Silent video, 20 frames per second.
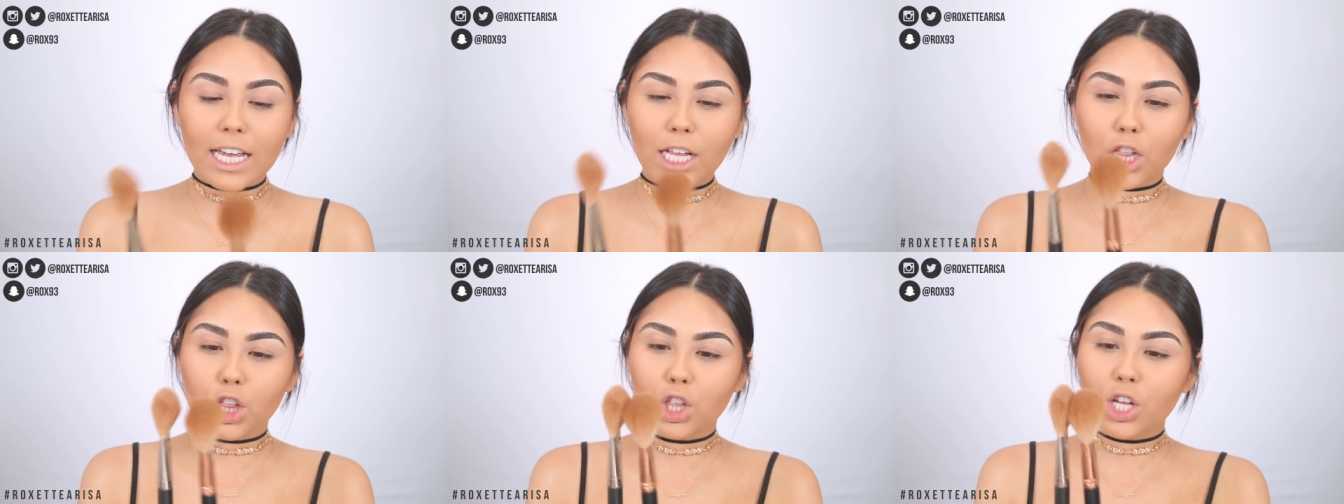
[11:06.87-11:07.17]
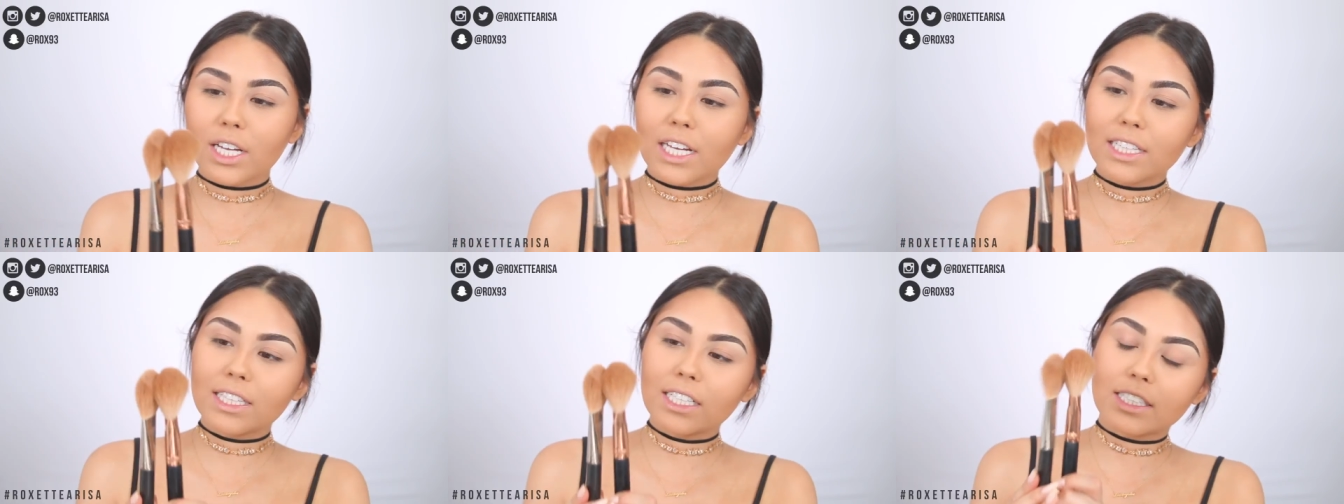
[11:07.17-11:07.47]
Like,
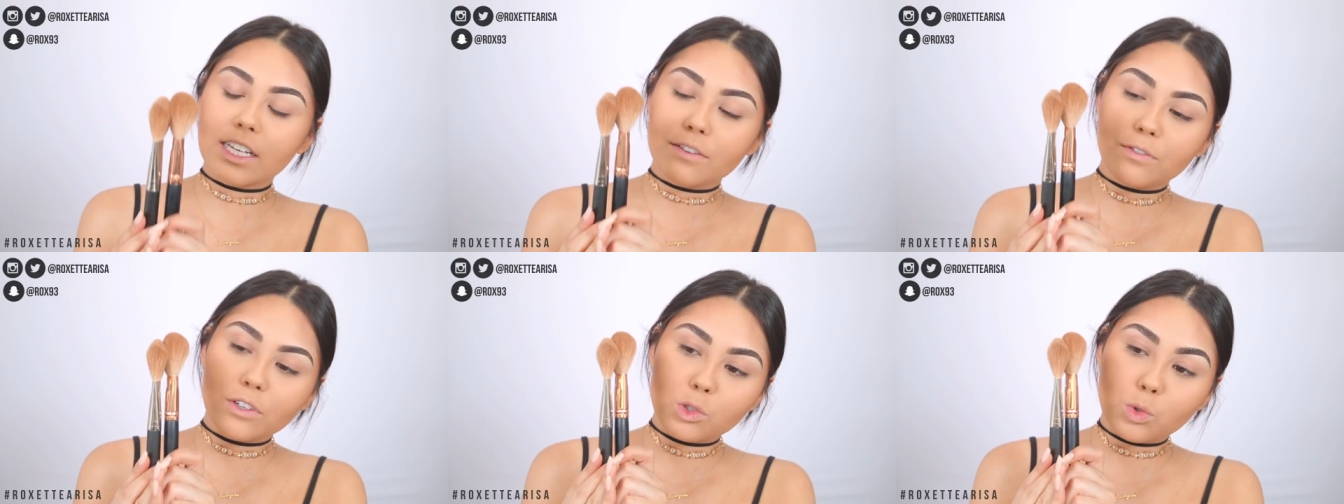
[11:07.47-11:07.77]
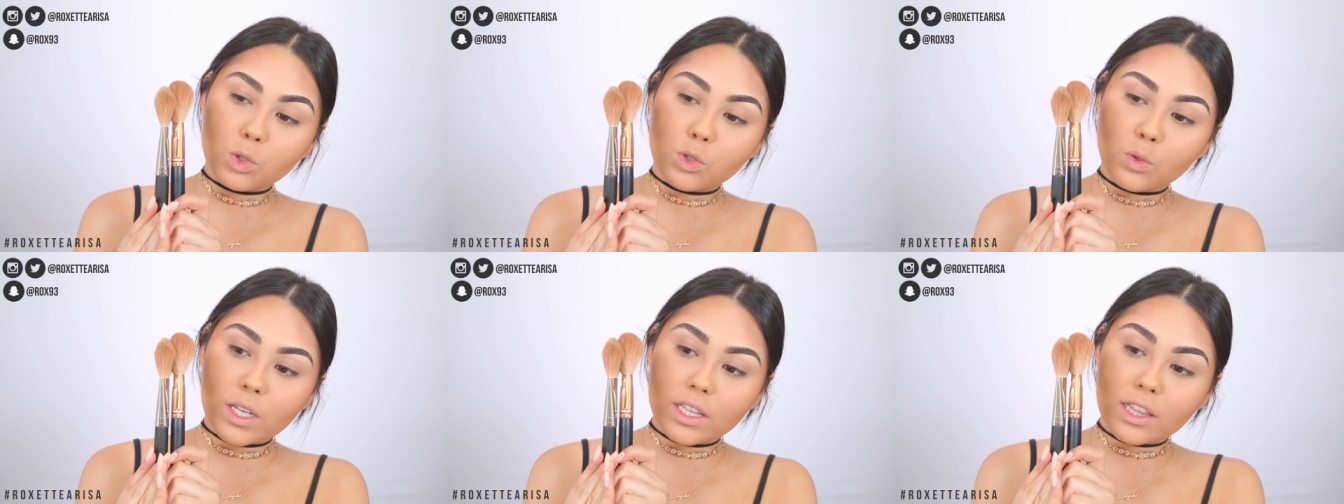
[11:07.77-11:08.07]
look at the
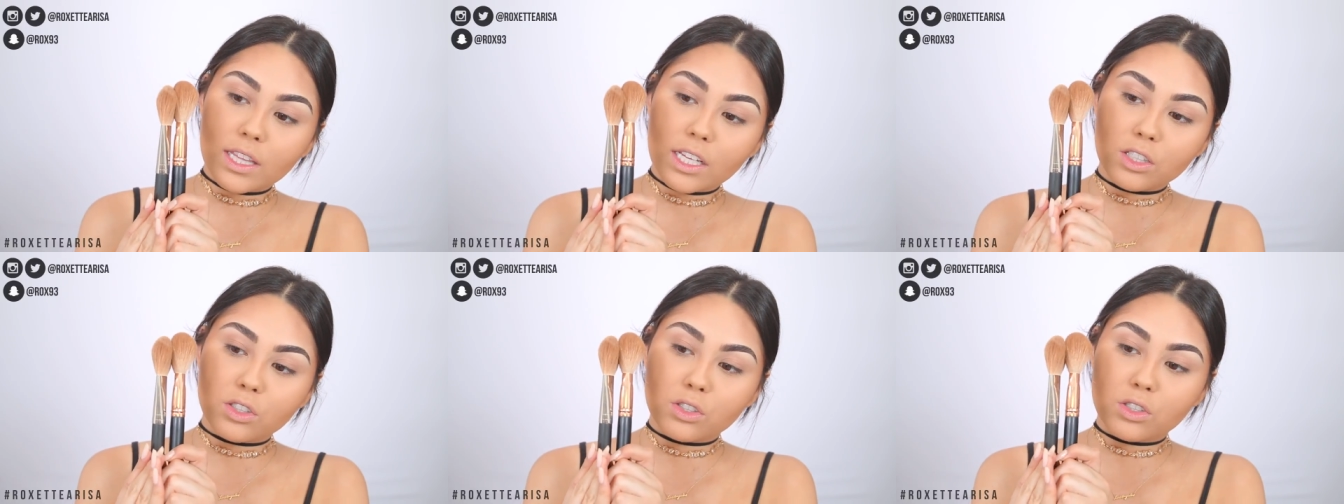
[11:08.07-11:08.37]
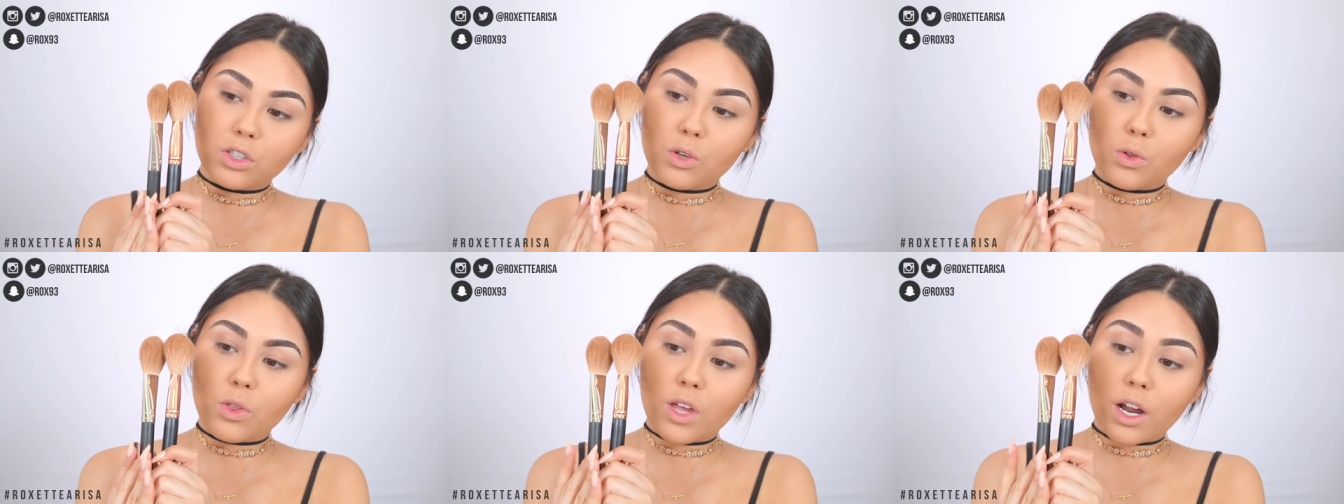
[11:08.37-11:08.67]
difference between these two.